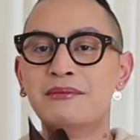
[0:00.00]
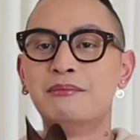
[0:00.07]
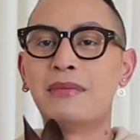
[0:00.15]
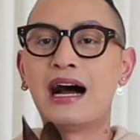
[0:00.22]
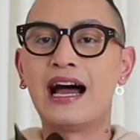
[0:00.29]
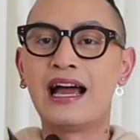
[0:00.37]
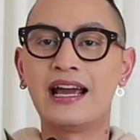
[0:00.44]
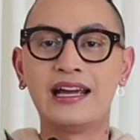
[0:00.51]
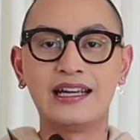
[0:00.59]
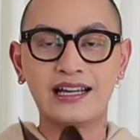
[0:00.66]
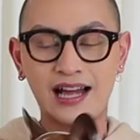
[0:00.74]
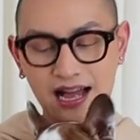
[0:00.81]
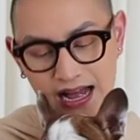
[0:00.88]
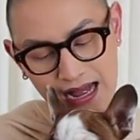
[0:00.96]

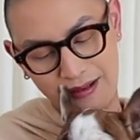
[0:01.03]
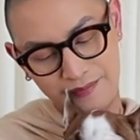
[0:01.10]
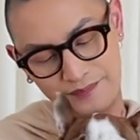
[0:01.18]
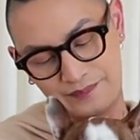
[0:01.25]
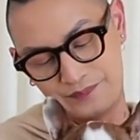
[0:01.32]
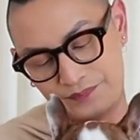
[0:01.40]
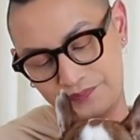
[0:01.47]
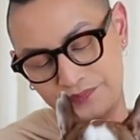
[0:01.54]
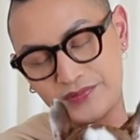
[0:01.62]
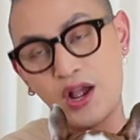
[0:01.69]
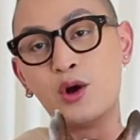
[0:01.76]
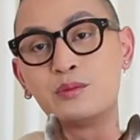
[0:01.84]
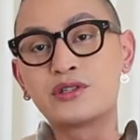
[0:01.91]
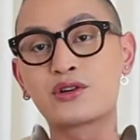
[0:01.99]
my um,
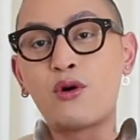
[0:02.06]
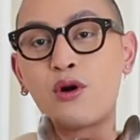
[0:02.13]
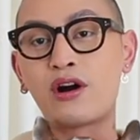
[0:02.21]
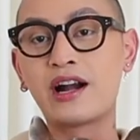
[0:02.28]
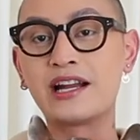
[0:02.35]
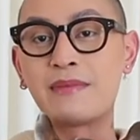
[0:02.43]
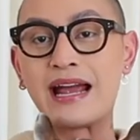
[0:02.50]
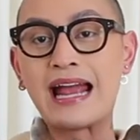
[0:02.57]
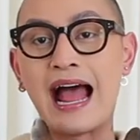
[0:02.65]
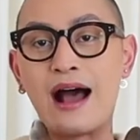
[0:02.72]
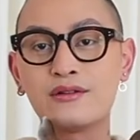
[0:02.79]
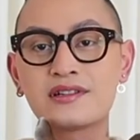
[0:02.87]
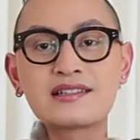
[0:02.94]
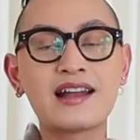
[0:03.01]
home decor in my
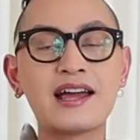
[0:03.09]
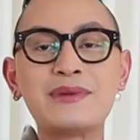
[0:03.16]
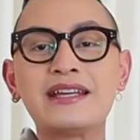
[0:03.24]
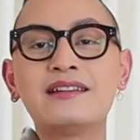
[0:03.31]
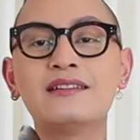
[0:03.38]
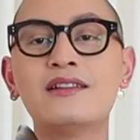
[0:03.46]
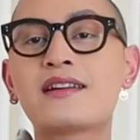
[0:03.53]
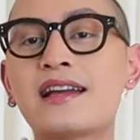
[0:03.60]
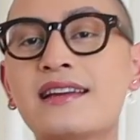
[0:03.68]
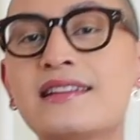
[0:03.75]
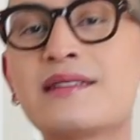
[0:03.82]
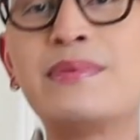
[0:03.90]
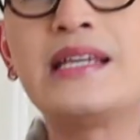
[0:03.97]
house? I mean, look at his